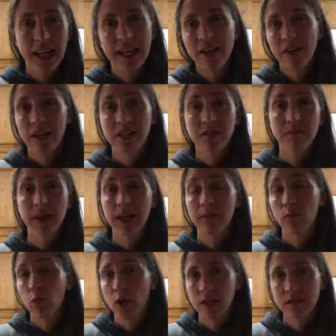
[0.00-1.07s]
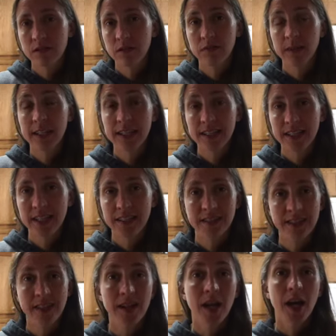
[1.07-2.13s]
I know I should make 1 serving and test
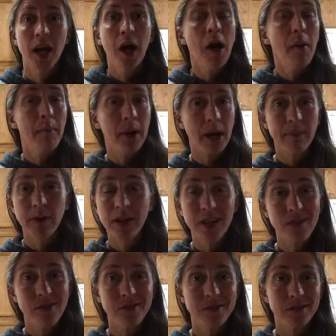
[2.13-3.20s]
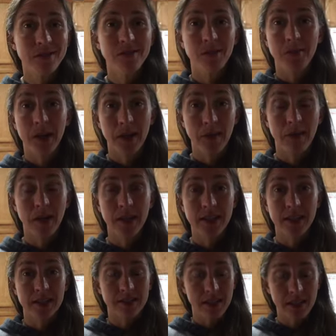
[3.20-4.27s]
it, but I'm going to use this no matter what it
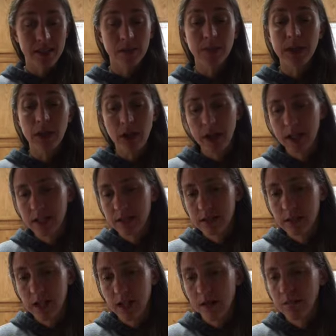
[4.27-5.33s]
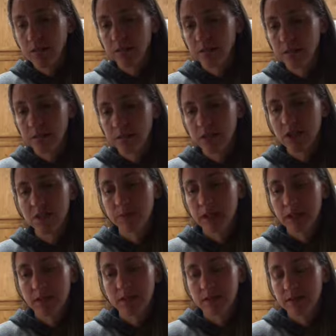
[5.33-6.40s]
tastes like, to be honest, just
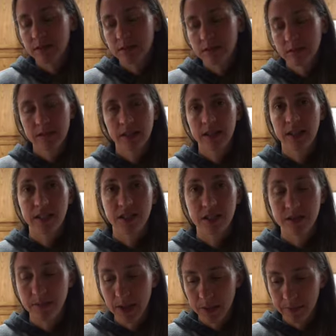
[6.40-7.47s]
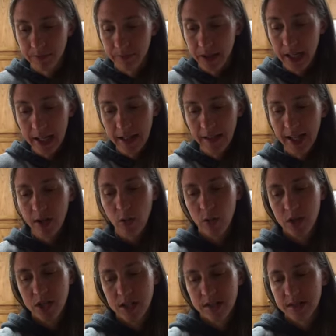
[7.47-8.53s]
because that's just me. And I like
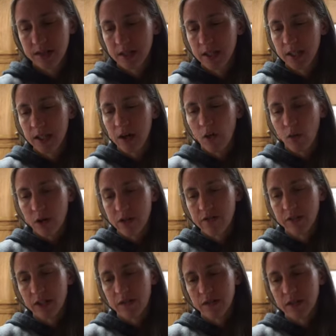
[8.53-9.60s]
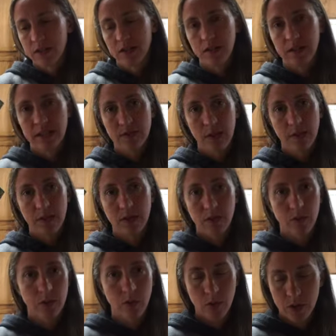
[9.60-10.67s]
orange flavor, so that's why we're
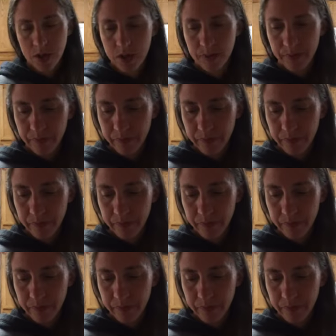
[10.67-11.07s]
doing orange.